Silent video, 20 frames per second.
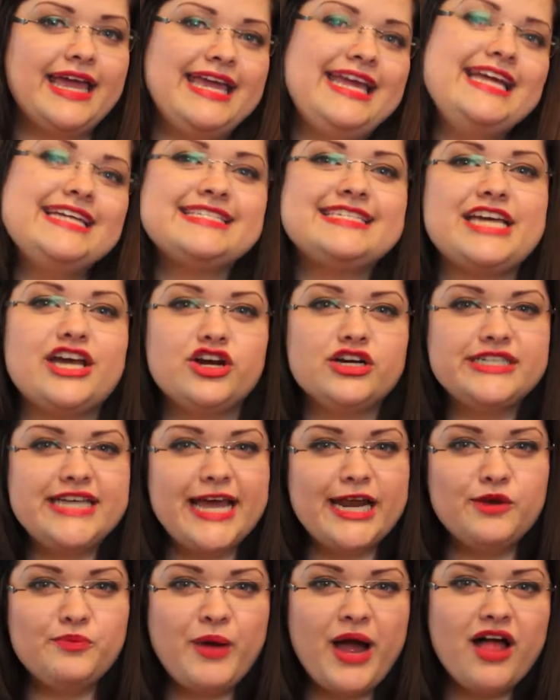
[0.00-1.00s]
gets
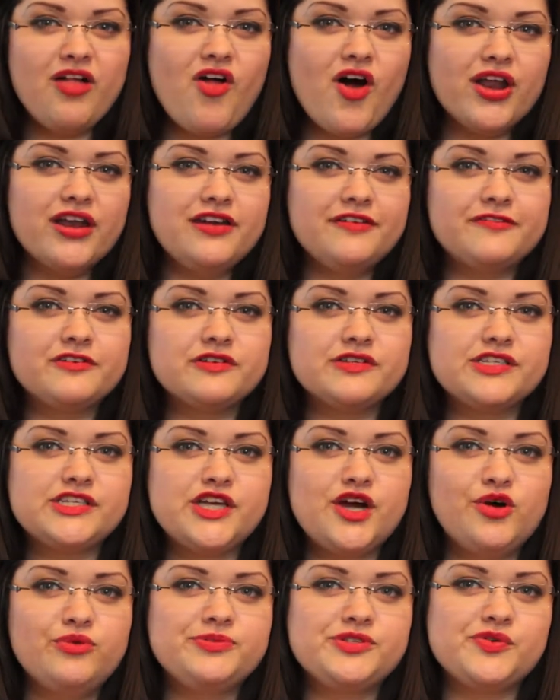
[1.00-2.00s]
irritated by a lot of different
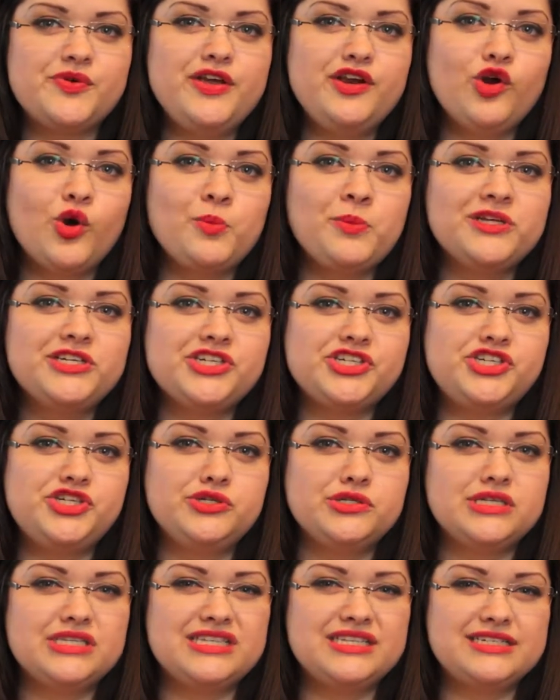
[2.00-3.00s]
soaps, so he normally just
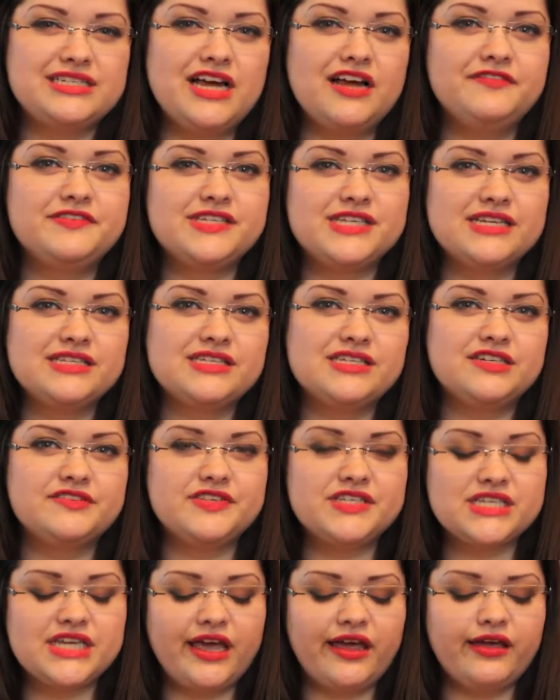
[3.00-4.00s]
uses the Dove Sensitive
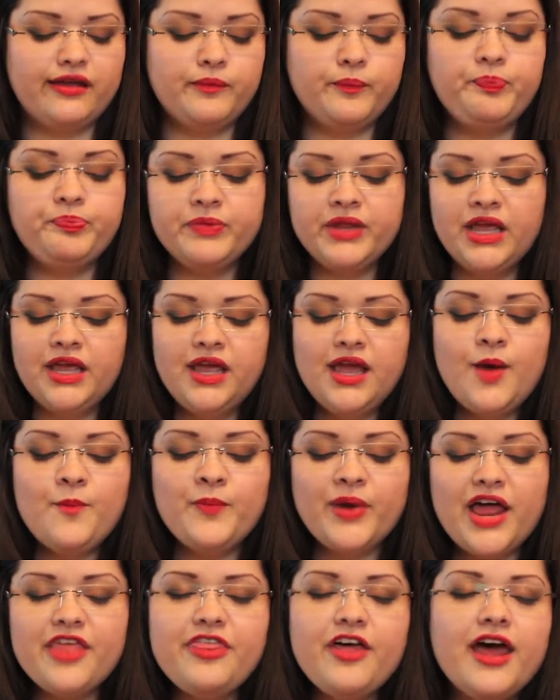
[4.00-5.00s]
Skin.
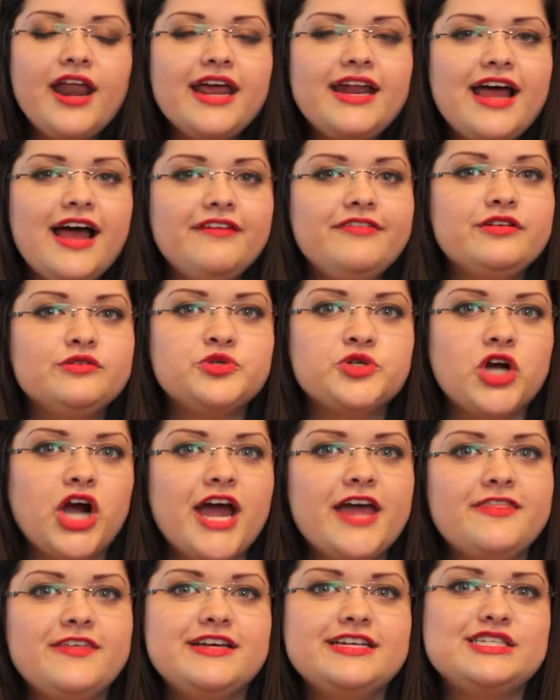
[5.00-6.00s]
But I thought I'd have him
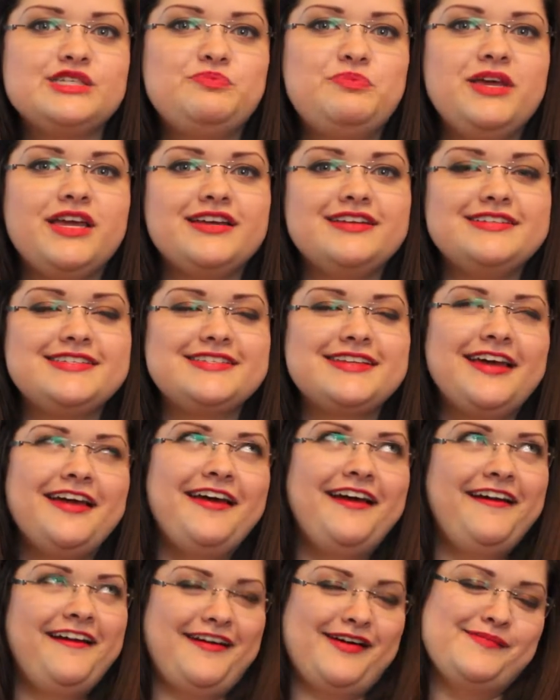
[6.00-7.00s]
try this because,
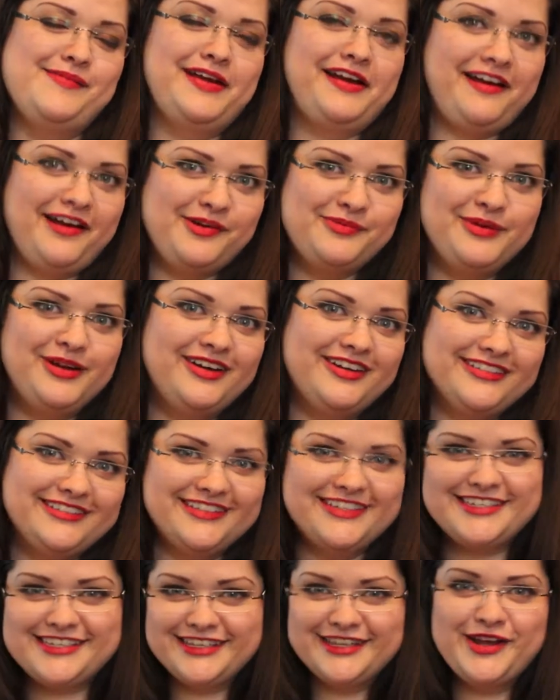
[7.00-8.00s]
I mean, come on,
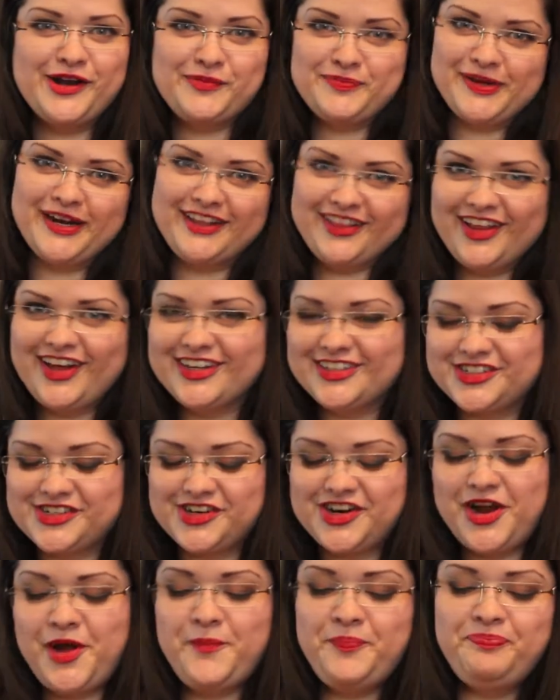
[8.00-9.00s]
it's a little bit of
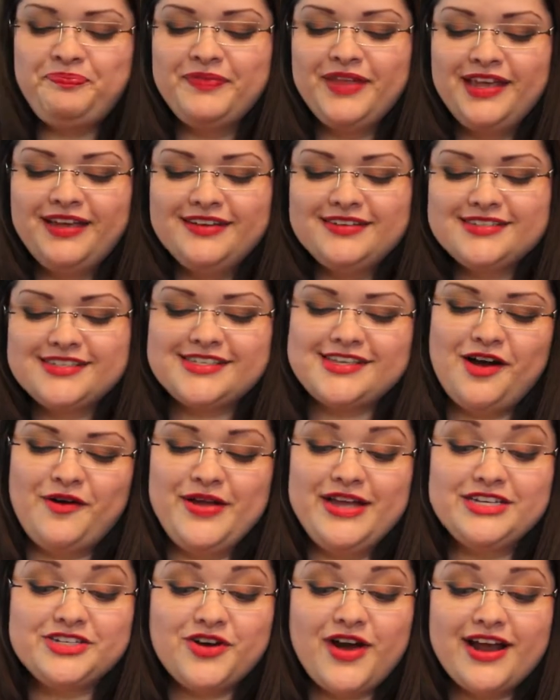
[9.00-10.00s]
luxury. So
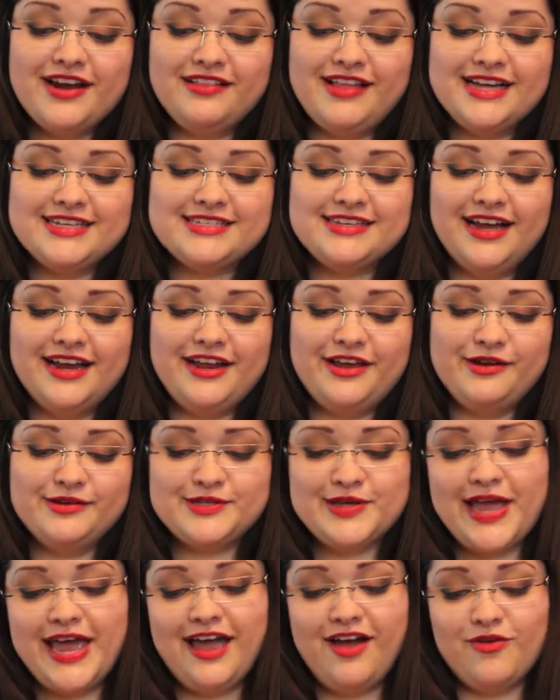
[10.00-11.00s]
he tried it last night and he
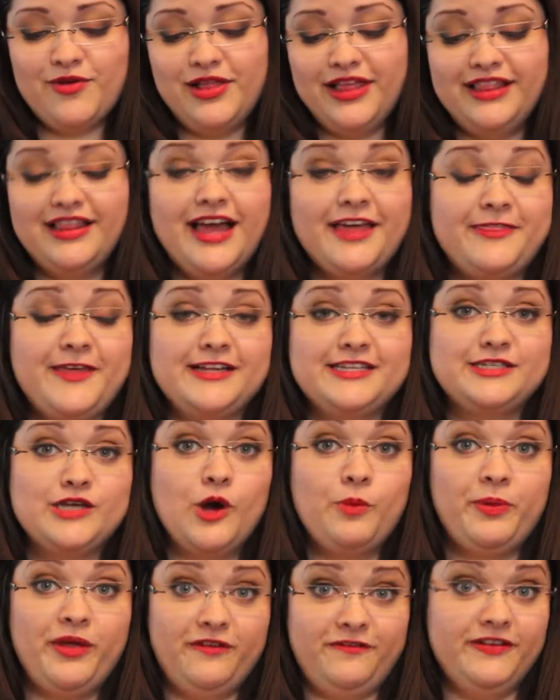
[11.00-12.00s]
goes, okay, I really like that
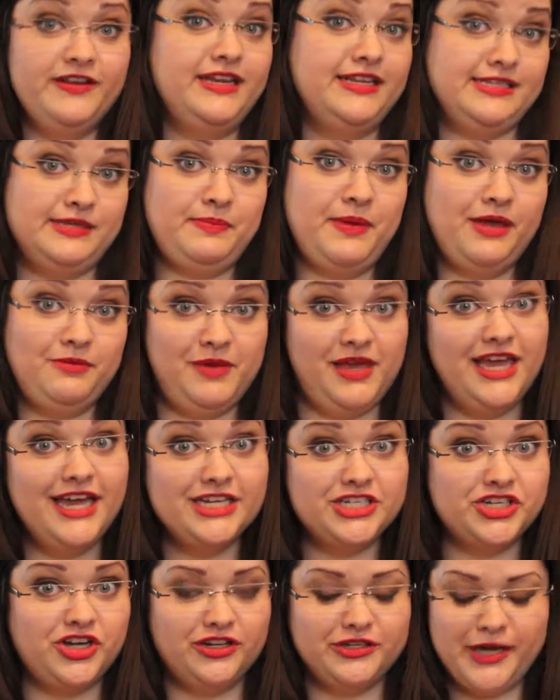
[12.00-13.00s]
soap if it doesn't make me
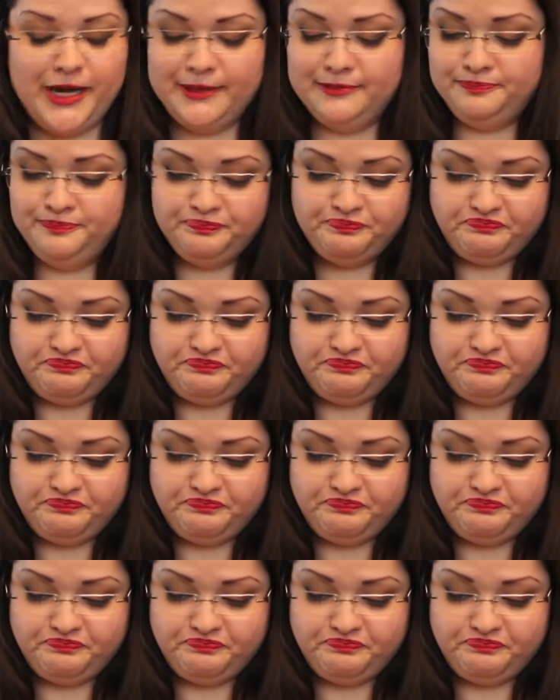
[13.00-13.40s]
itch all night.